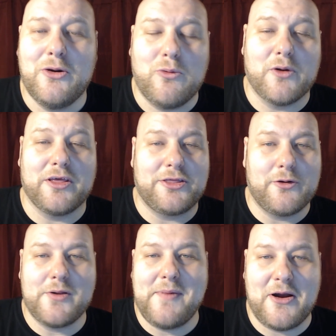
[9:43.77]
where the
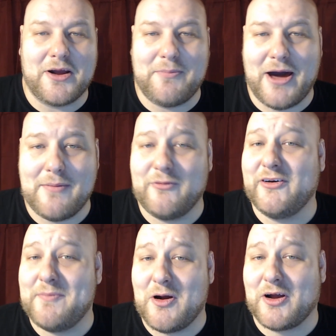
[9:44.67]
third American Pie
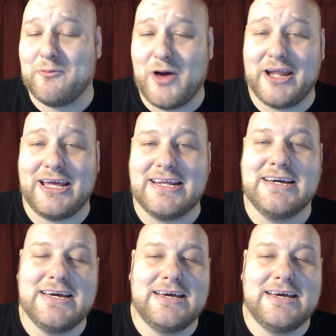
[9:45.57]
movie, American Wedding,